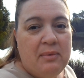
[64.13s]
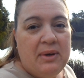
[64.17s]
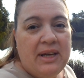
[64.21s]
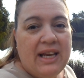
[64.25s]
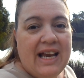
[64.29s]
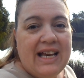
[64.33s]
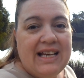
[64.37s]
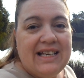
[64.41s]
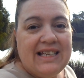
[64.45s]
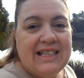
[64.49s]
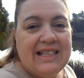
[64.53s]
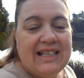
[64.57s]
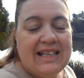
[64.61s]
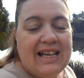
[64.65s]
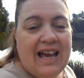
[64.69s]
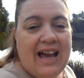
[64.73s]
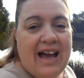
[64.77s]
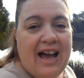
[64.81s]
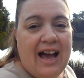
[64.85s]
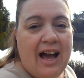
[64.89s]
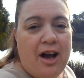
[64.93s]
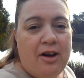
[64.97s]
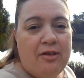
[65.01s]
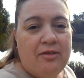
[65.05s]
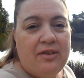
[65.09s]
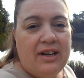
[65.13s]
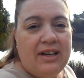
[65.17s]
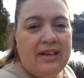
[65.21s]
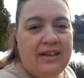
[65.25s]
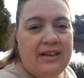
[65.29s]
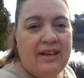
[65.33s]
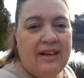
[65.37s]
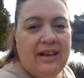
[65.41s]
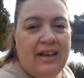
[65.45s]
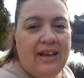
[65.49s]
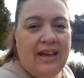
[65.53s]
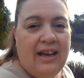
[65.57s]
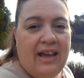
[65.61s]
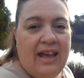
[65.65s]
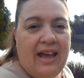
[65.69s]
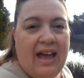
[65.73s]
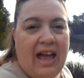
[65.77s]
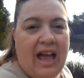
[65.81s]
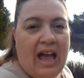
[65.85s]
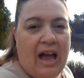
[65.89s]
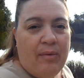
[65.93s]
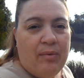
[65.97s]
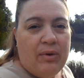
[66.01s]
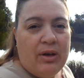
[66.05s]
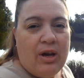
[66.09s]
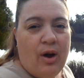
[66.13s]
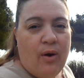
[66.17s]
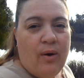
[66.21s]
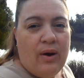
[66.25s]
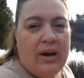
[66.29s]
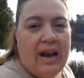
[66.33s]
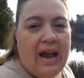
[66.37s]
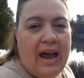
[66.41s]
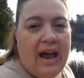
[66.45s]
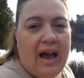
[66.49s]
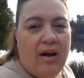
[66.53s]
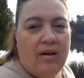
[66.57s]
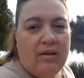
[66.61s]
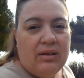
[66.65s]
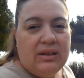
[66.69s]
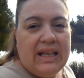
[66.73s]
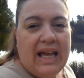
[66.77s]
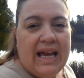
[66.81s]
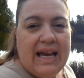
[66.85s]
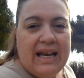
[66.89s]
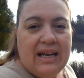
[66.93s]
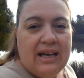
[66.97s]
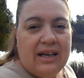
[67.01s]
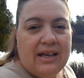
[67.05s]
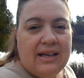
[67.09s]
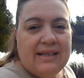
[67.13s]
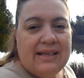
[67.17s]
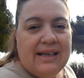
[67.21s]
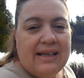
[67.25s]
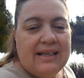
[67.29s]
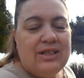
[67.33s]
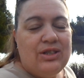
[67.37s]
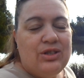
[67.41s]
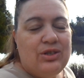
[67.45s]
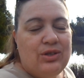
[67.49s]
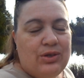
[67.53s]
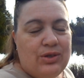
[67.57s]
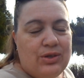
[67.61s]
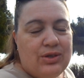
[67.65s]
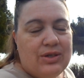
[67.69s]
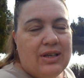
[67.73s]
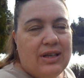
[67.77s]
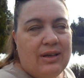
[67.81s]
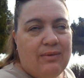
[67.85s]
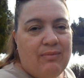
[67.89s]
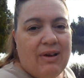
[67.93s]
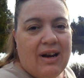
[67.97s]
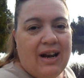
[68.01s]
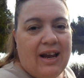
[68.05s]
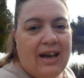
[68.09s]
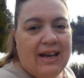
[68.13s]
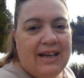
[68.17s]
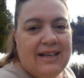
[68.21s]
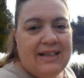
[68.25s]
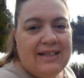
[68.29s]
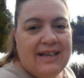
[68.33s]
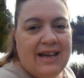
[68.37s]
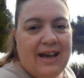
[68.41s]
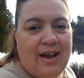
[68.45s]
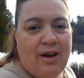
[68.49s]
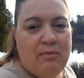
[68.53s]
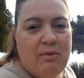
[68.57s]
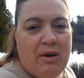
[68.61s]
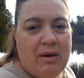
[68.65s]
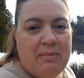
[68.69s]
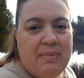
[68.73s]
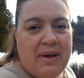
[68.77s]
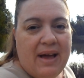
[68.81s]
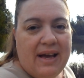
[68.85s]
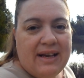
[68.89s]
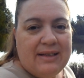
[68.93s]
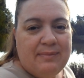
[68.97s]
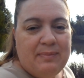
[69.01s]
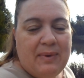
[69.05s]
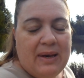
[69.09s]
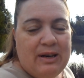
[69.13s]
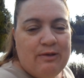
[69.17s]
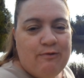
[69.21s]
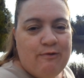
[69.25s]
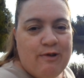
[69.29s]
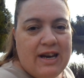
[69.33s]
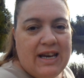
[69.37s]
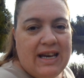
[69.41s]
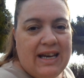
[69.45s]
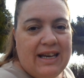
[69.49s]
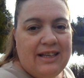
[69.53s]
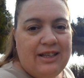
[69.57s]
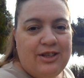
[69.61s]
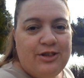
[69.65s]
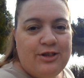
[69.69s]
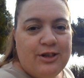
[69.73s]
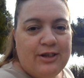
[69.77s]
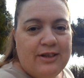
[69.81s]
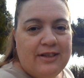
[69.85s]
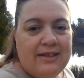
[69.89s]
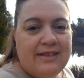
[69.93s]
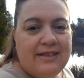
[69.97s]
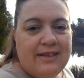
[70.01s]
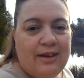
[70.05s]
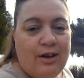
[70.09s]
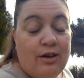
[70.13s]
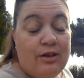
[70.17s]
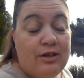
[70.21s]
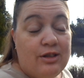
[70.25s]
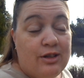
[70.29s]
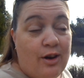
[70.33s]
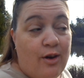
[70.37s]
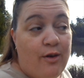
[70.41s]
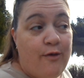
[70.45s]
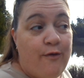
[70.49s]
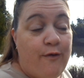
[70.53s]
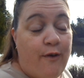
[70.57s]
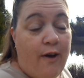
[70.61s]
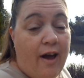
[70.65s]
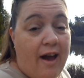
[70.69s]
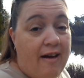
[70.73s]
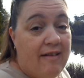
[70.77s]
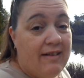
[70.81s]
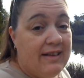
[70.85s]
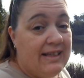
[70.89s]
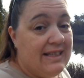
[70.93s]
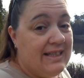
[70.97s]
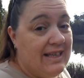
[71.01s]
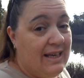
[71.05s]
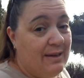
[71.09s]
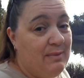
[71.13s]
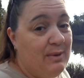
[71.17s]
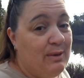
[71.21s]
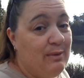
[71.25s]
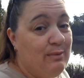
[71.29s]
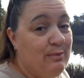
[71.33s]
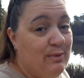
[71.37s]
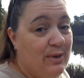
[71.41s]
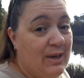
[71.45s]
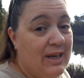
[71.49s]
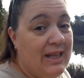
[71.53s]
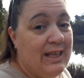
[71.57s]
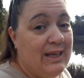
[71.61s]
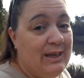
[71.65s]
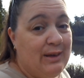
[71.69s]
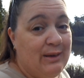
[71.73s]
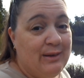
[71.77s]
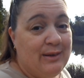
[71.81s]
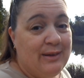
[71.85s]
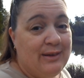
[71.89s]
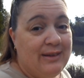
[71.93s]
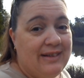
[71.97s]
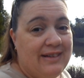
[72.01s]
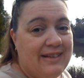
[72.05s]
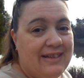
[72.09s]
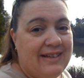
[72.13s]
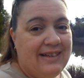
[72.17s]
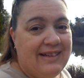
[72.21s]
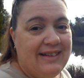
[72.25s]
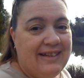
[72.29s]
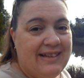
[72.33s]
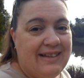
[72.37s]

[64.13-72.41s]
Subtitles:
when we get to the car and how we go an hour later, because that's usually when I can tell my back's been re-injured. So far it's seeming really good.